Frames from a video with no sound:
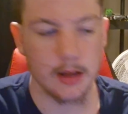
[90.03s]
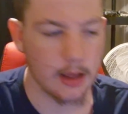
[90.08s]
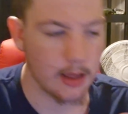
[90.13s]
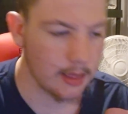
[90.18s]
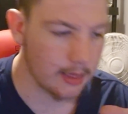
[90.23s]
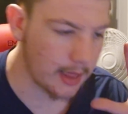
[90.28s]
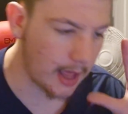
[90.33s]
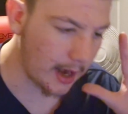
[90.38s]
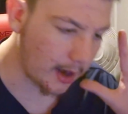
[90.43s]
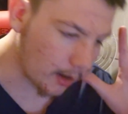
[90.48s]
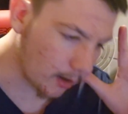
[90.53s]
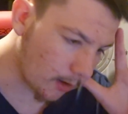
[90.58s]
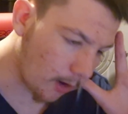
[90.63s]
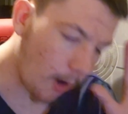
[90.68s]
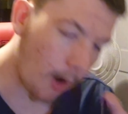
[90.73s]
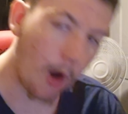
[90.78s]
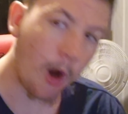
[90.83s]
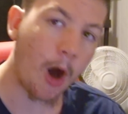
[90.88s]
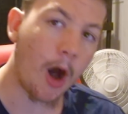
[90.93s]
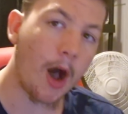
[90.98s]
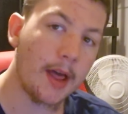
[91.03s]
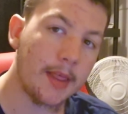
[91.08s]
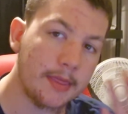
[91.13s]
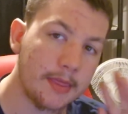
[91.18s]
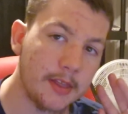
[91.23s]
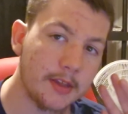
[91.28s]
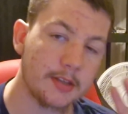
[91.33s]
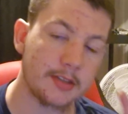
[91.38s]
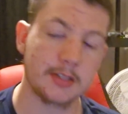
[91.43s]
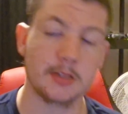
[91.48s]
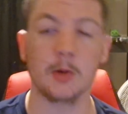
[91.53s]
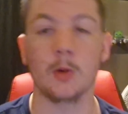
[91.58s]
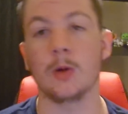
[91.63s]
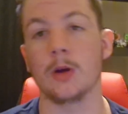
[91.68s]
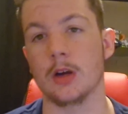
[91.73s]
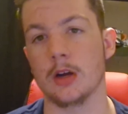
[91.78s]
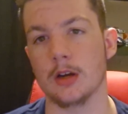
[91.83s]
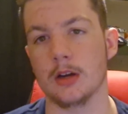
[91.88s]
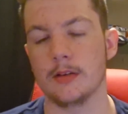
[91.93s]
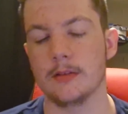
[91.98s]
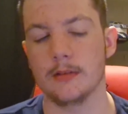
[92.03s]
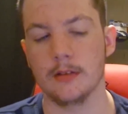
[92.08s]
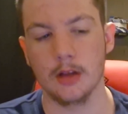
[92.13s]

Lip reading: that are on the store.